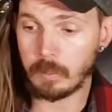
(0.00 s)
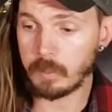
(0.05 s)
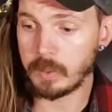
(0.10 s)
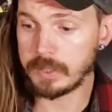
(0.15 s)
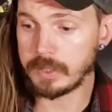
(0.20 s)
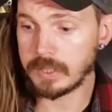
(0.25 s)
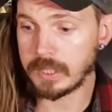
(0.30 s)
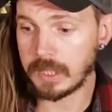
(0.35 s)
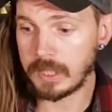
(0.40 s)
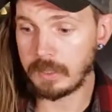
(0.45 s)

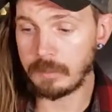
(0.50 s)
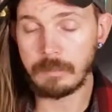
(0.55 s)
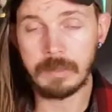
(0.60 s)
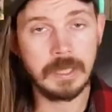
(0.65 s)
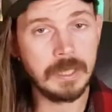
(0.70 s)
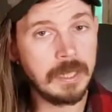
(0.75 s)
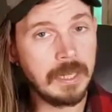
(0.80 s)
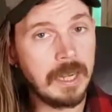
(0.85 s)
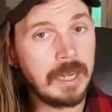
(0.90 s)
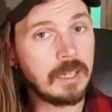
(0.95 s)
would come
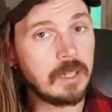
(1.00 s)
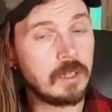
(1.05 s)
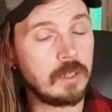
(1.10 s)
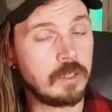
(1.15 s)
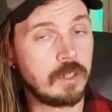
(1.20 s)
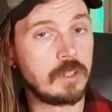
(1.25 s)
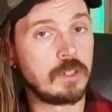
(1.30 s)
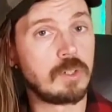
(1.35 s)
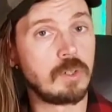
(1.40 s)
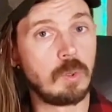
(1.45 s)
and knock
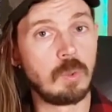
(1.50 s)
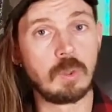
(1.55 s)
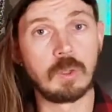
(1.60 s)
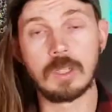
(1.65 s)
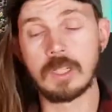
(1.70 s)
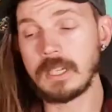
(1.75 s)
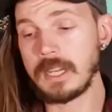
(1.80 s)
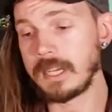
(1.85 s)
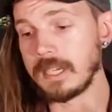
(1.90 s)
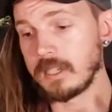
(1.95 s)
on her
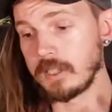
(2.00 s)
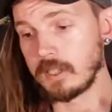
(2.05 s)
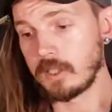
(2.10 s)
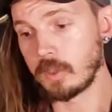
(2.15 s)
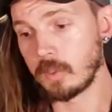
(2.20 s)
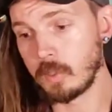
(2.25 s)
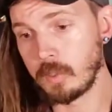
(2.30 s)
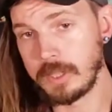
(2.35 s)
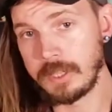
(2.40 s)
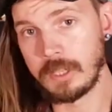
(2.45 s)
door, knock on
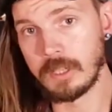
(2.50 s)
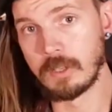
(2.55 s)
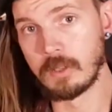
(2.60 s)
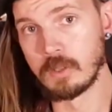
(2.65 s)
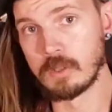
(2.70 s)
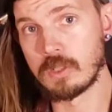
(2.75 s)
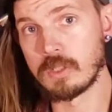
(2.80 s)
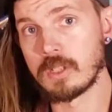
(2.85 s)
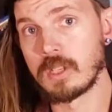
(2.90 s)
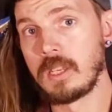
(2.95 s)
her
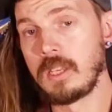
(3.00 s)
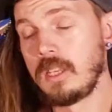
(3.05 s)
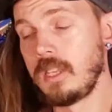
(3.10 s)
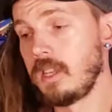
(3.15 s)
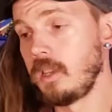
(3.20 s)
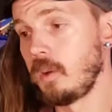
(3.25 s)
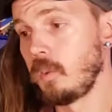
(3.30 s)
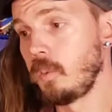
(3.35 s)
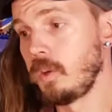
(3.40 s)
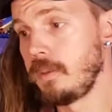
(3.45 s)
windows,
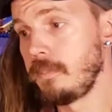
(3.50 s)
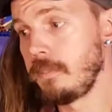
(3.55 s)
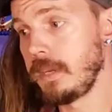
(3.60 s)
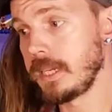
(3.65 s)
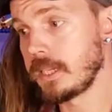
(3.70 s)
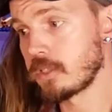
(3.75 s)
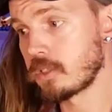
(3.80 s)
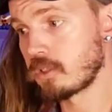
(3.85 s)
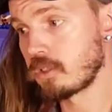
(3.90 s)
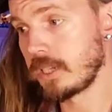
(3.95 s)
would
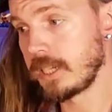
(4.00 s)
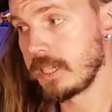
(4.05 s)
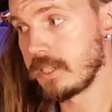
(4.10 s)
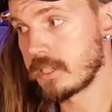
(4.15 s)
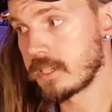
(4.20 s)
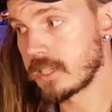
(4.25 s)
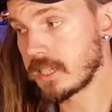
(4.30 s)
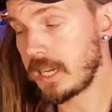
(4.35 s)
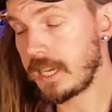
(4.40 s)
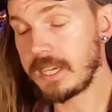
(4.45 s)
make strange
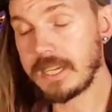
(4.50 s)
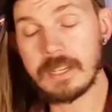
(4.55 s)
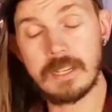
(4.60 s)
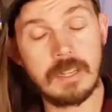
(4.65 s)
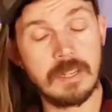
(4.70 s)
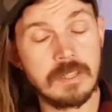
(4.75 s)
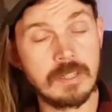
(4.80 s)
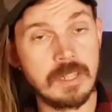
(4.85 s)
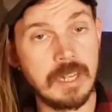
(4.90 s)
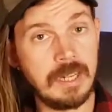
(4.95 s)

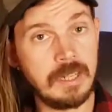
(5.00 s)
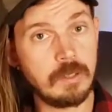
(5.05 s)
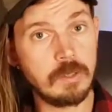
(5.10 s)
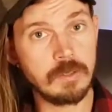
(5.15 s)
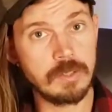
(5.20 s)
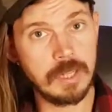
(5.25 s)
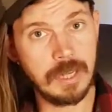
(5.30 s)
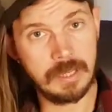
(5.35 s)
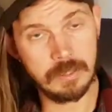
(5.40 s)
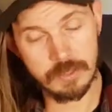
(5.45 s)

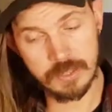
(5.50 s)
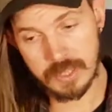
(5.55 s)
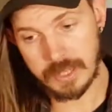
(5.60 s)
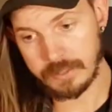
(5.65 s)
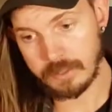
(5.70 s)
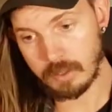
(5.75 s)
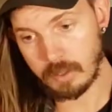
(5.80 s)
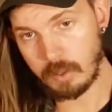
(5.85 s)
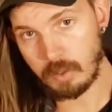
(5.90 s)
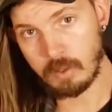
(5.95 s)
sounds
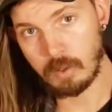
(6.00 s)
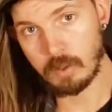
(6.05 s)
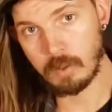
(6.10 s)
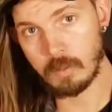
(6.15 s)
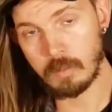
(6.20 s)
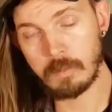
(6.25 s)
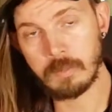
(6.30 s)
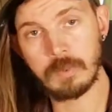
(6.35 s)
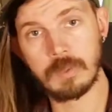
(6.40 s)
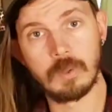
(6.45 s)
outside the
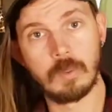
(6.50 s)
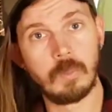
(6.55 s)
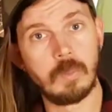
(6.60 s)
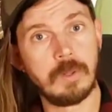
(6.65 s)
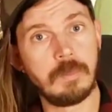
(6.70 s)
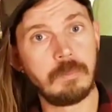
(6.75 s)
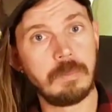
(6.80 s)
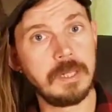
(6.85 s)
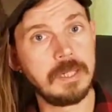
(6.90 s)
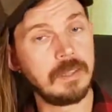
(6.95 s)
home,
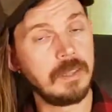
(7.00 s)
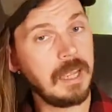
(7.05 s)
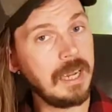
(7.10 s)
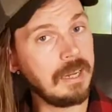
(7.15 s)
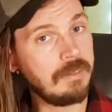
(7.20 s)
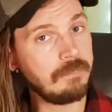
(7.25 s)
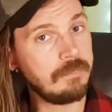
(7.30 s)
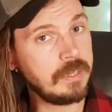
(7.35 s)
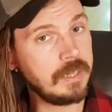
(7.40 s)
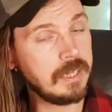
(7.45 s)
would be
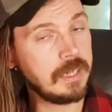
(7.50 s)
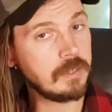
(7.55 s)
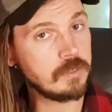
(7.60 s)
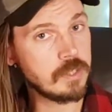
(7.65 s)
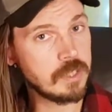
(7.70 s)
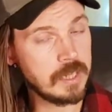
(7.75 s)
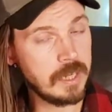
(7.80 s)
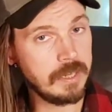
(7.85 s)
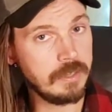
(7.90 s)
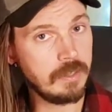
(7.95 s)
laughing
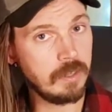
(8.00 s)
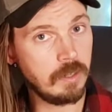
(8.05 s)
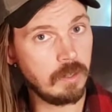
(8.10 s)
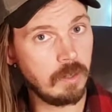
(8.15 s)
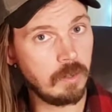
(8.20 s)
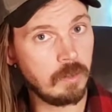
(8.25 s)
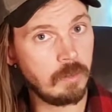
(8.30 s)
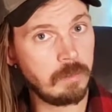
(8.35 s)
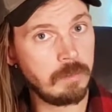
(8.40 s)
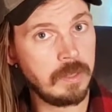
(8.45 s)
outside the
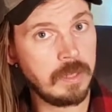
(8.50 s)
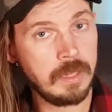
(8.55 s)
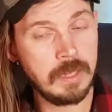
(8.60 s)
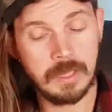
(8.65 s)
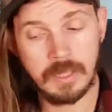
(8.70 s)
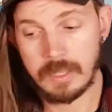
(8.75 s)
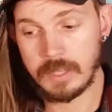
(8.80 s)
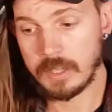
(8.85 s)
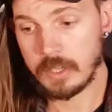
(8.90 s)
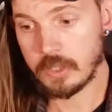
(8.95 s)
home.
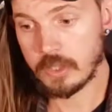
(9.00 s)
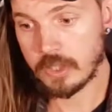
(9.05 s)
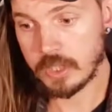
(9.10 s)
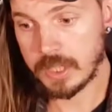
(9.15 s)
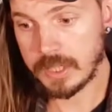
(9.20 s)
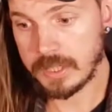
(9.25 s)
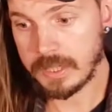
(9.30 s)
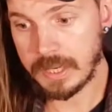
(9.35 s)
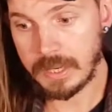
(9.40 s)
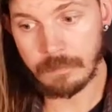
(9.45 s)

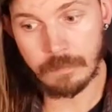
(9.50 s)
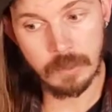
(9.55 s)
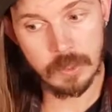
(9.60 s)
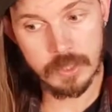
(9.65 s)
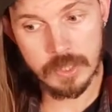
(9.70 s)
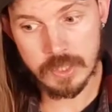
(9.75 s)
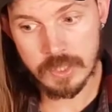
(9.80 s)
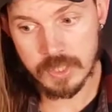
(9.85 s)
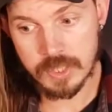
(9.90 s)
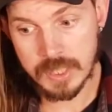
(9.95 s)
She never
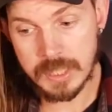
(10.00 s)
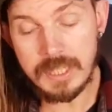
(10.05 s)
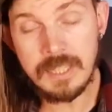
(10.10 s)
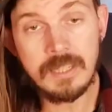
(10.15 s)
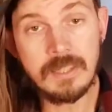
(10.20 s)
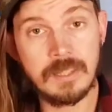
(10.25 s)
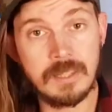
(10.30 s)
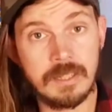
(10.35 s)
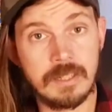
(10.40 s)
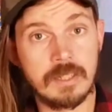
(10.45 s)

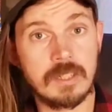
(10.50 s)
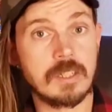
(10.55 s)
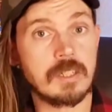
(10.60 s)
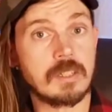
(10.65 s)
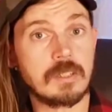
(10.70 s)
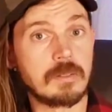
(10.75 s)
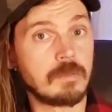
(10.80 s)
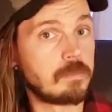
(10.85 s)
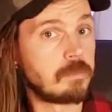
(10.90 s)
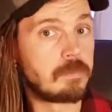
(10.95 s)
seen
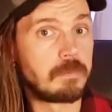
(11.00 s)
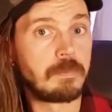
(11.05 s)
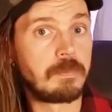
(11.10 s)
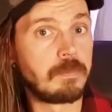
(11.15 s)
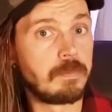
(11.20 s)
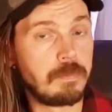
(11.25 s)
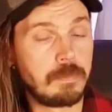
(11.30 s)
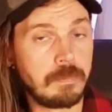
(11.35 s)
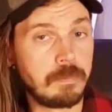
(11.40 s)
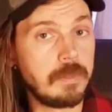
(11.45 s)
this
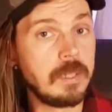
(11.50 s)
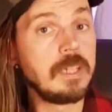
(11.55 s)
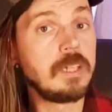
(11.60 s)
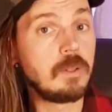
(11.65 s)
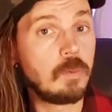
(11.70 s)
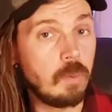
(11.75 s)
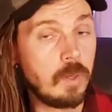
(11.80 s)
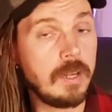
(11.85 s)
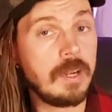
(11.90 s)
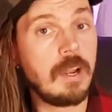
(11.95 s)

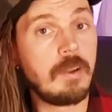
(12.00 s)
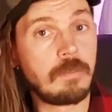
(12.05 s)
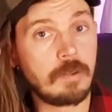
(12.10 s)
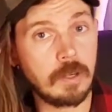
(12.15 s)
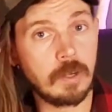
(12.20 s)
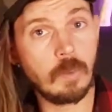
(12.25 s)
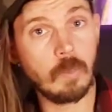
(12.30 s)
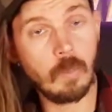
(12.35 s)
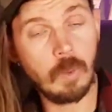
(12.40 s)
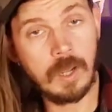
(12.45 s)
thing,
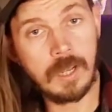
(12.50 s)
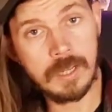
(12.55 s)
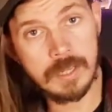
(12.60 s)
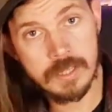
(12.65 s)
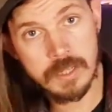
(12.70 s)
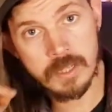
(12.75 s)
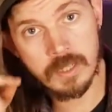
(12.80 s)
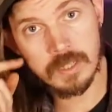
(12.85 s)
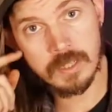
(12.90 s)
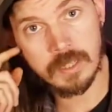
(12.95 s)
whatever it
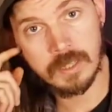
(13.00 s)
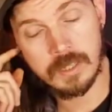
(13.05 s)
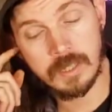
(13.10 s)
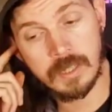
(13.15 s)
was,